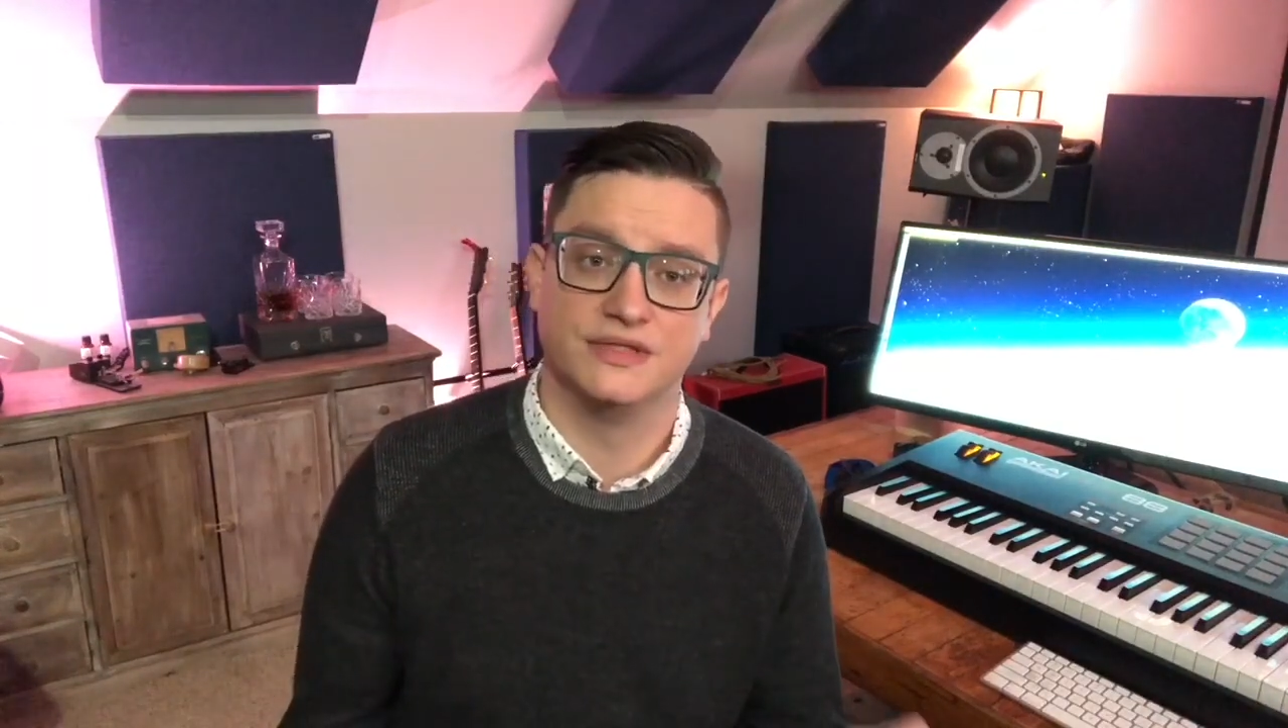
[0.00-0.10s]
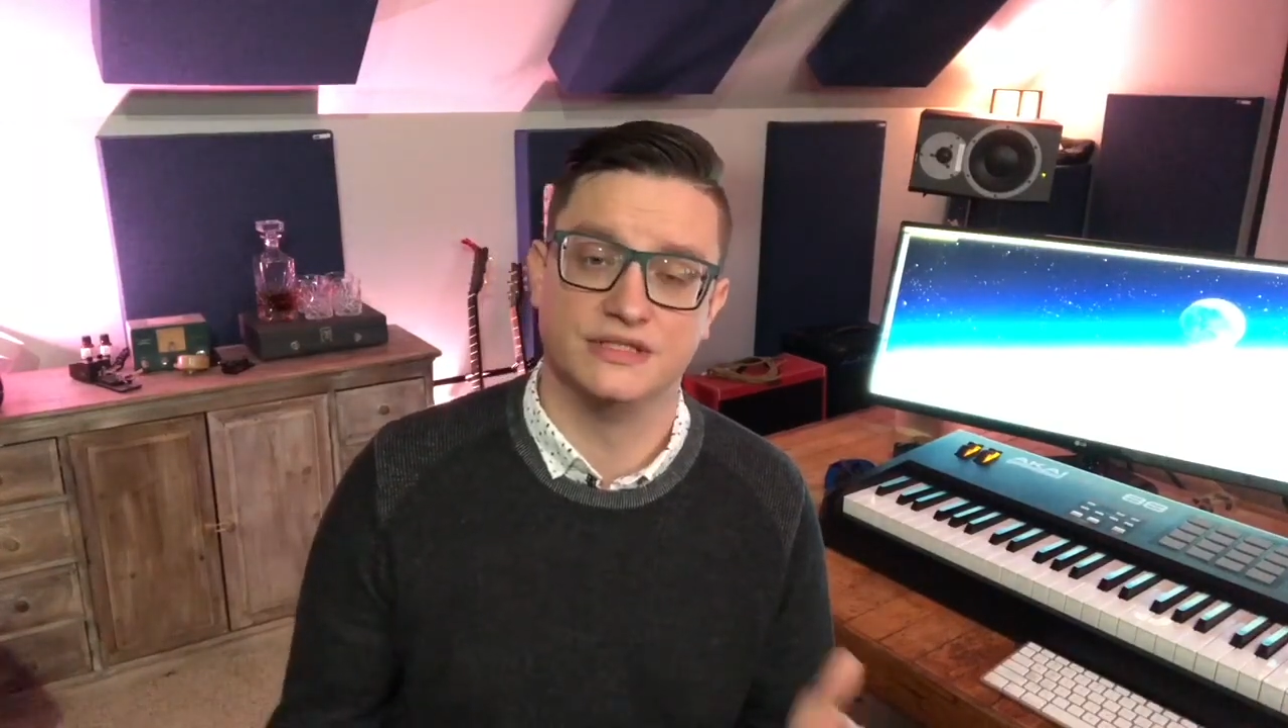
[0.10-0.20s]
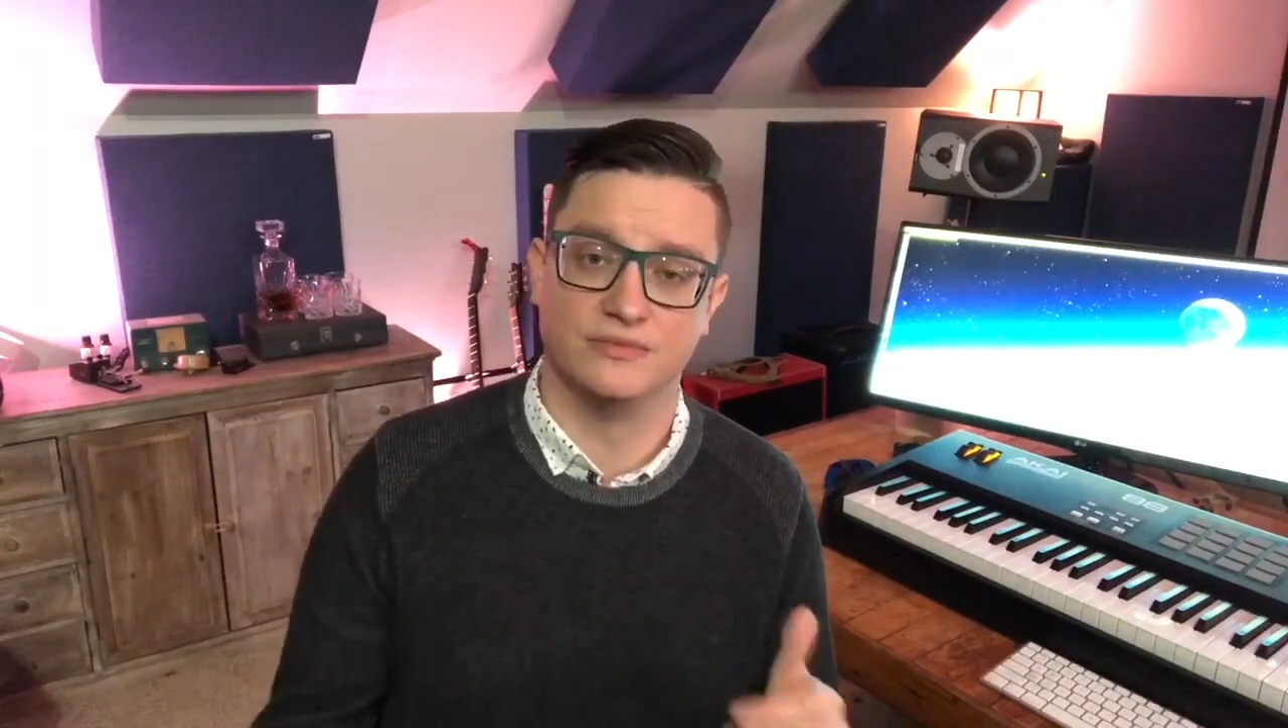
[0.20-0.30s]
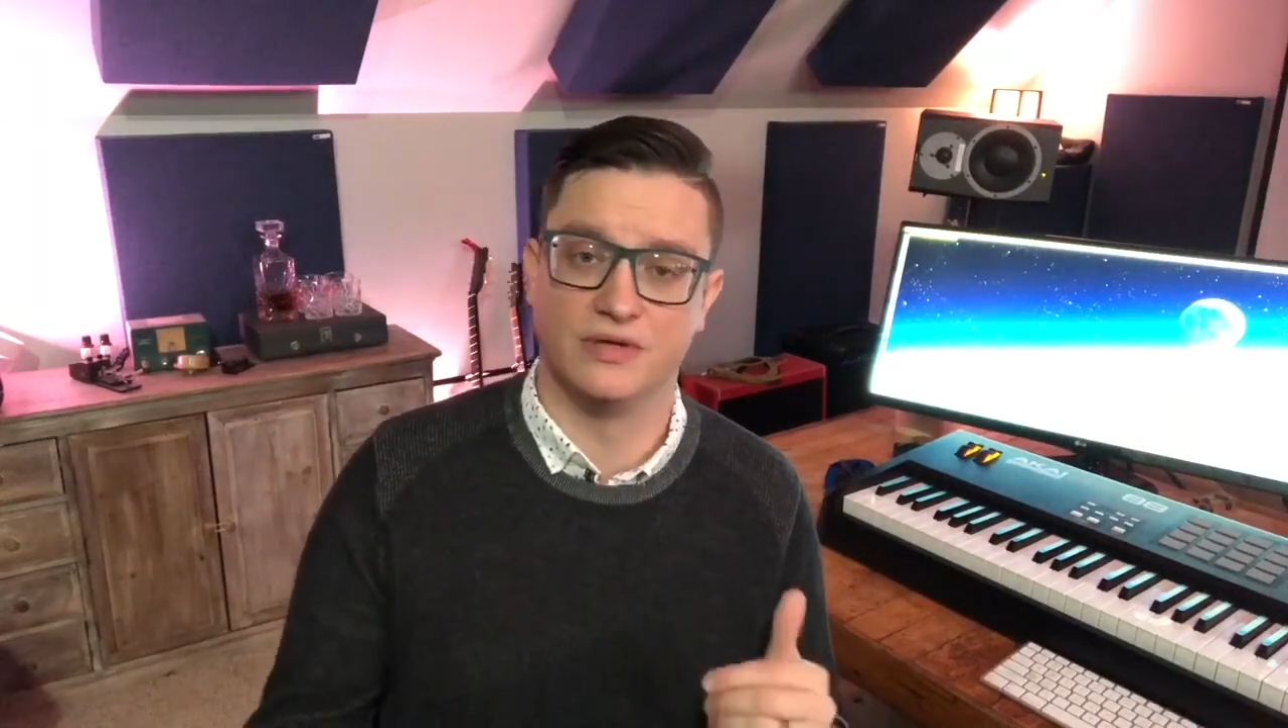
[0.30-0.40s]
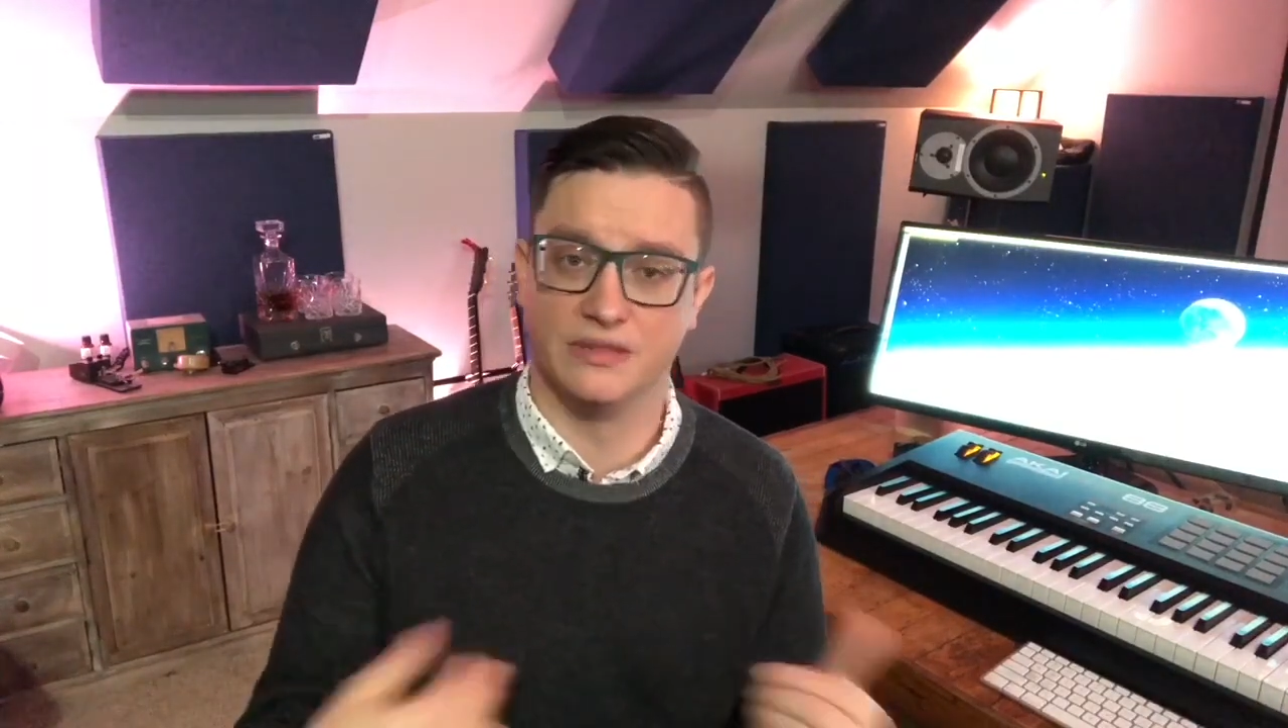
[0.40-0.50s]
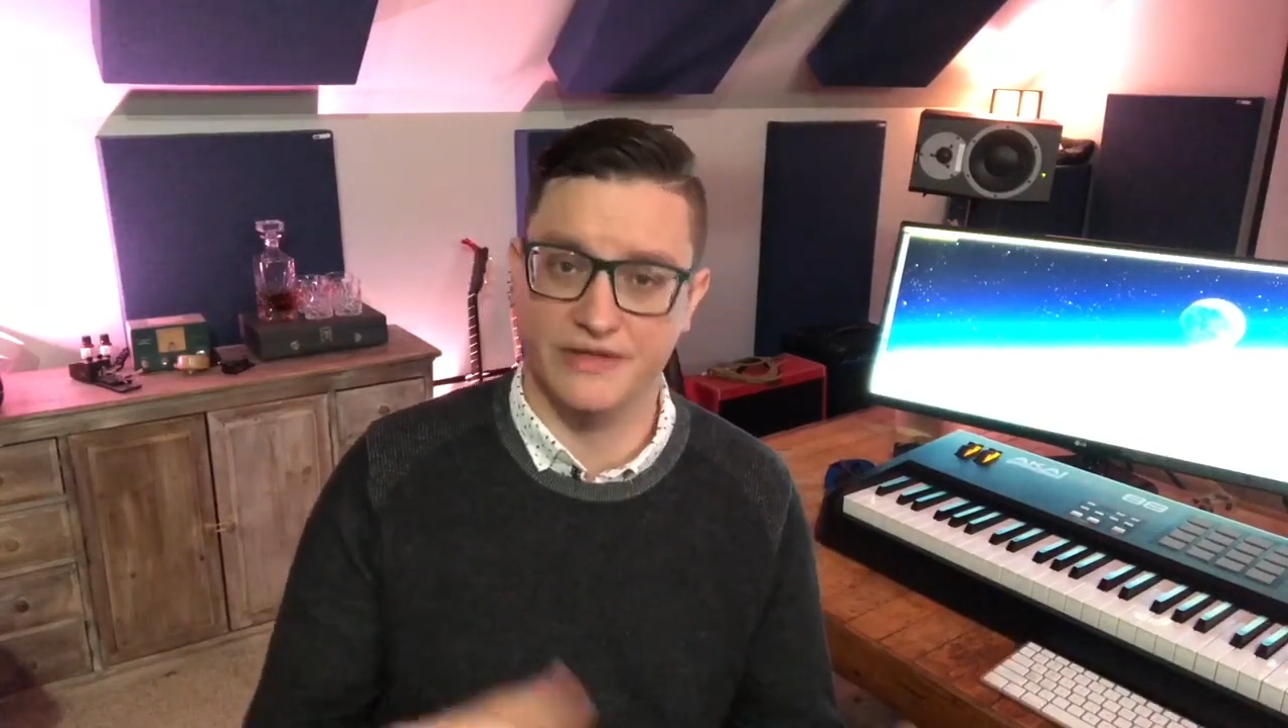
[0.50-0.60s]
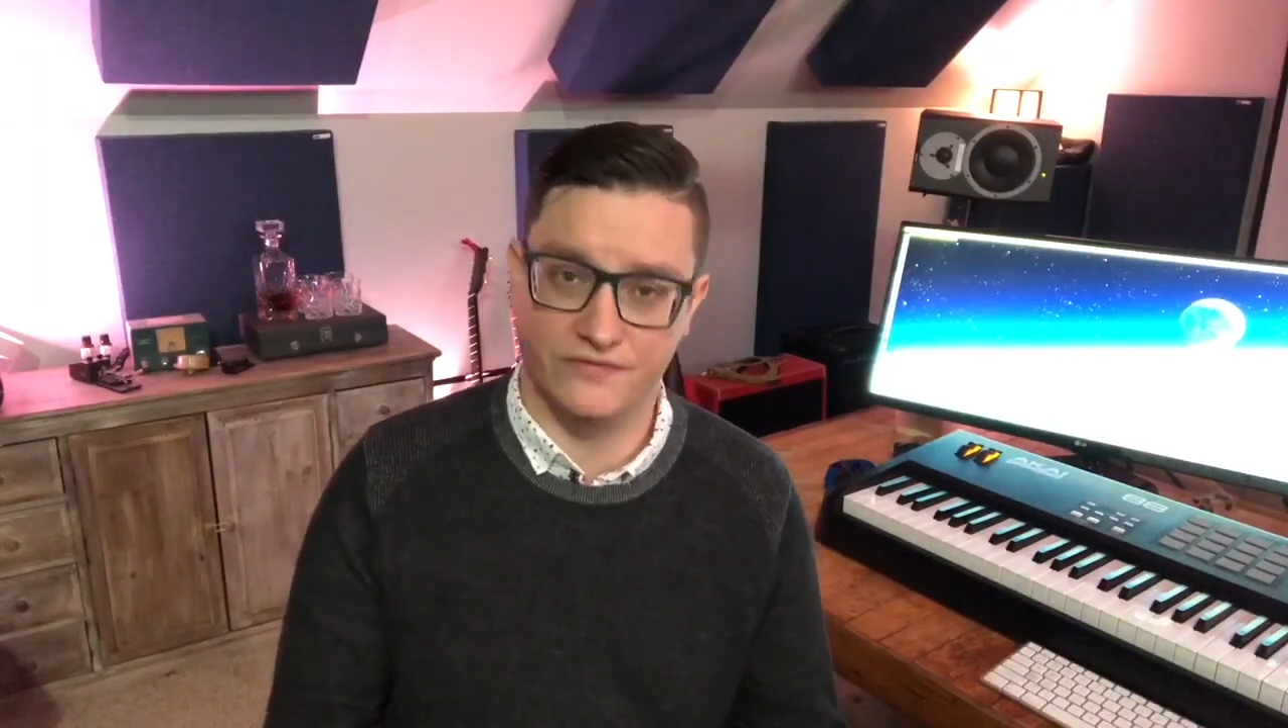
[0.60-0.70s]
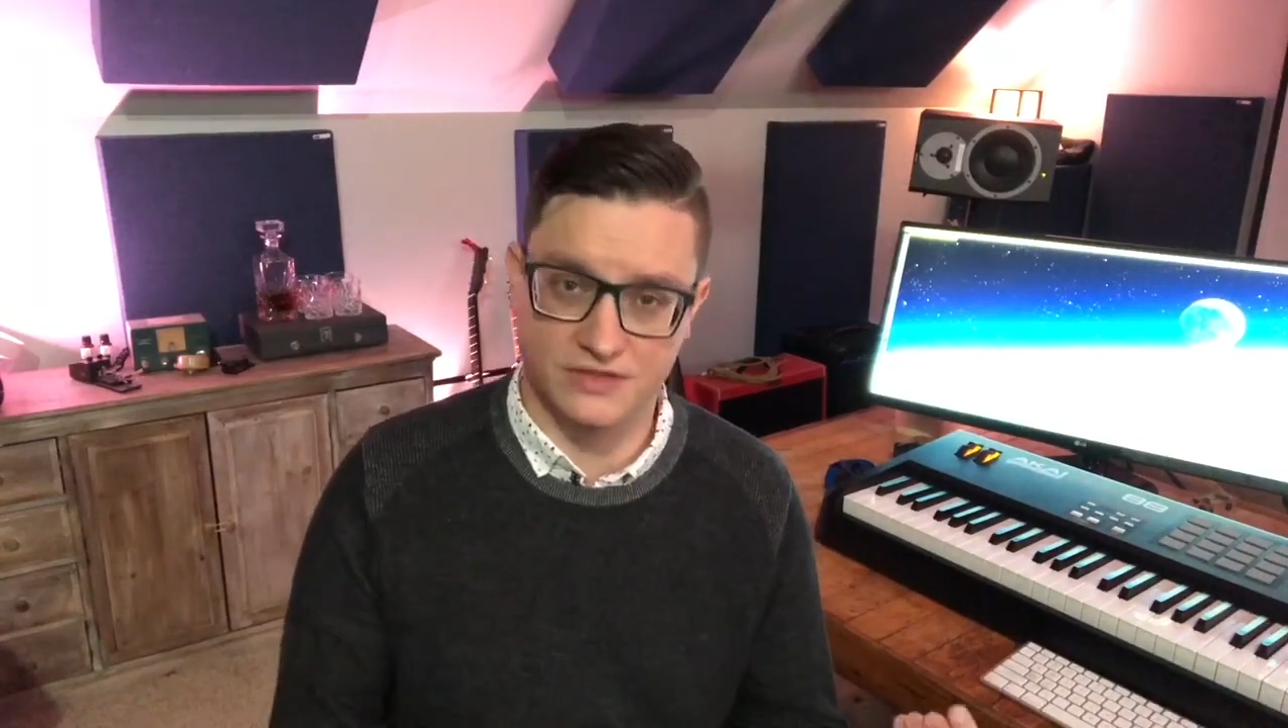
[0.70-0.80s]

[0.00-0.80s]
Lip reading: is you bring them in